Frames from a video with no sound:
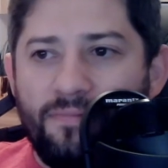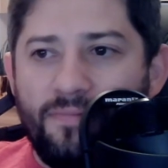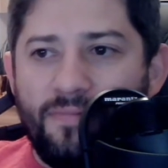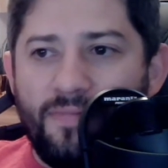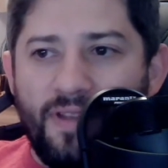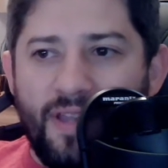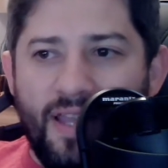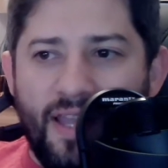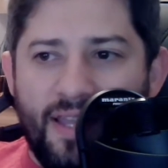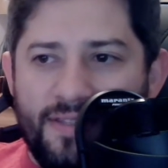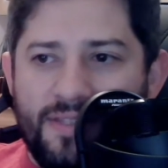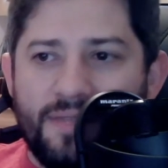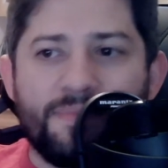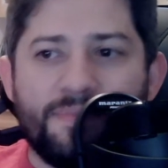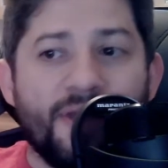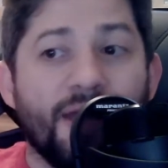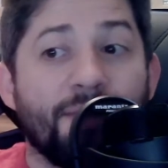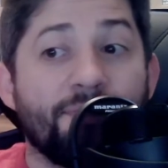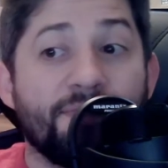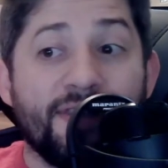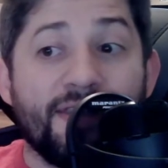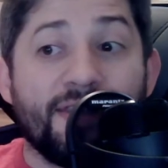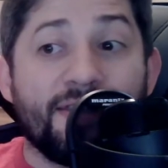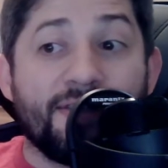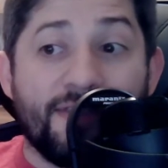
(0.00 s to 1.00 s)
And
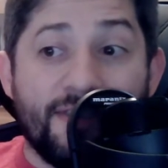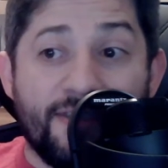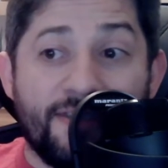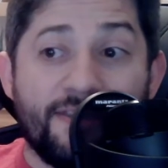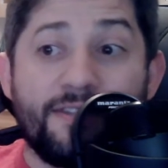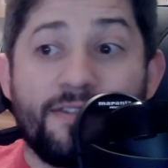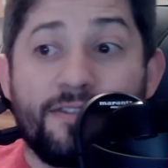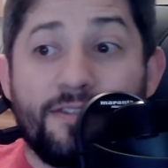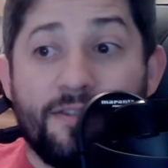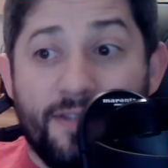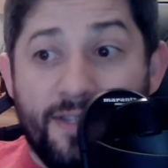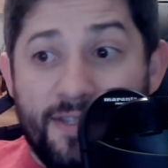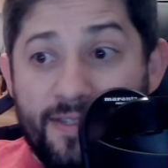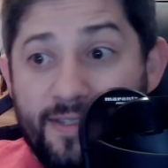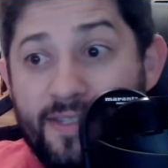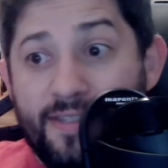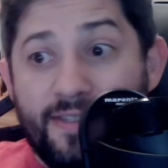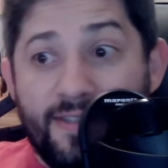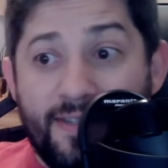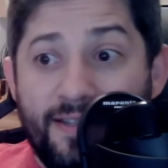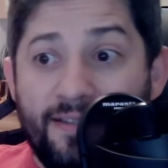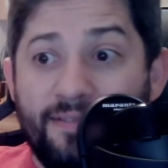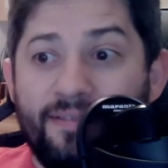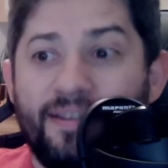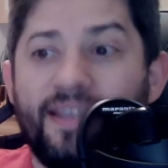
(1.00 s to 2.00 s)
sometimes the assistant to the
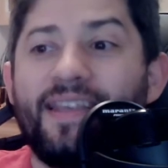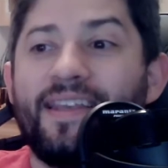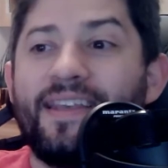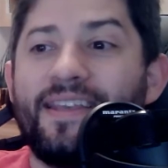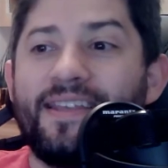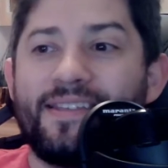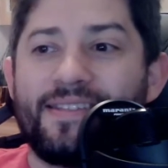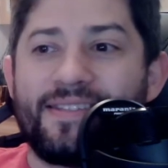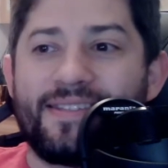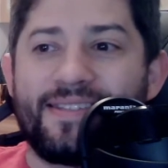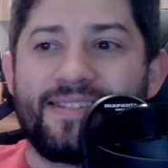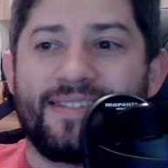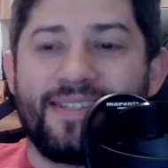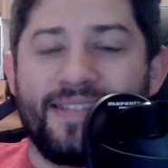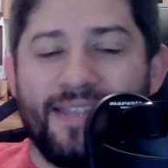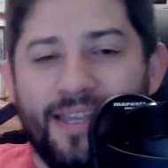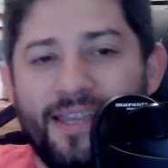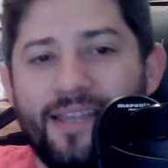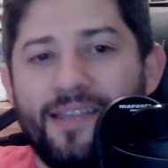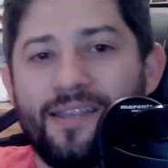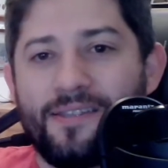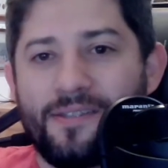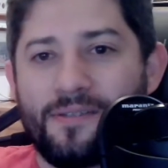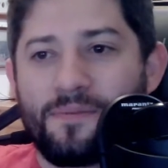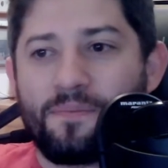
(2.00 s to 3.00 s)
assistant is
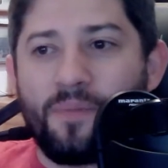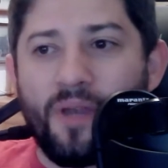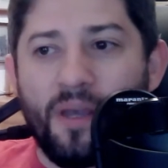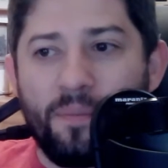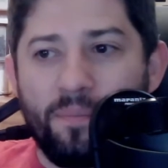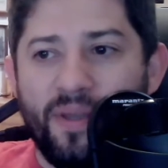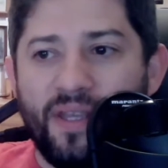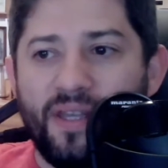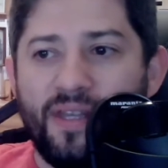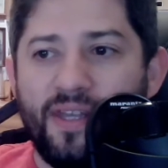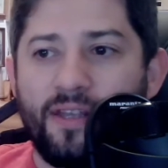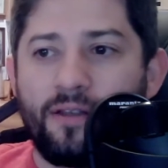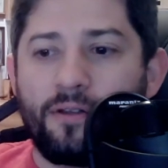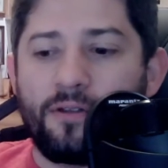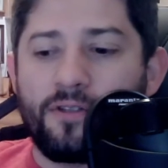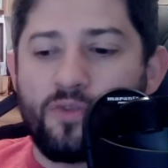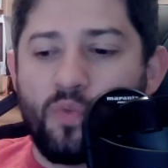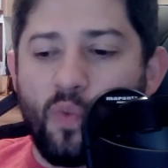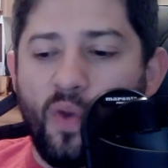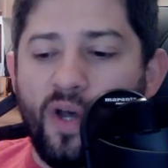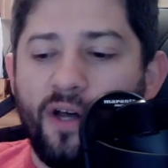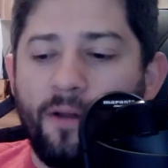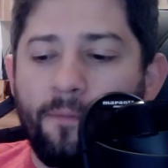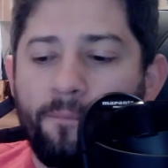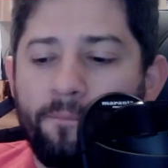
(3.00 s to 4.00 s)
is a big deal as
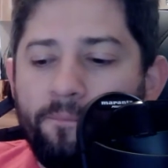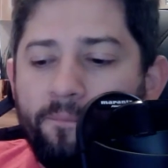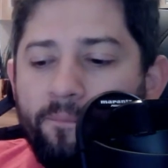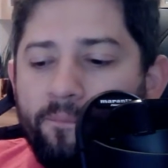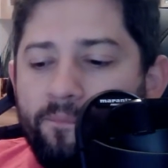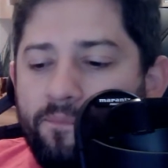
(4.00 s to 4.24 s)
well.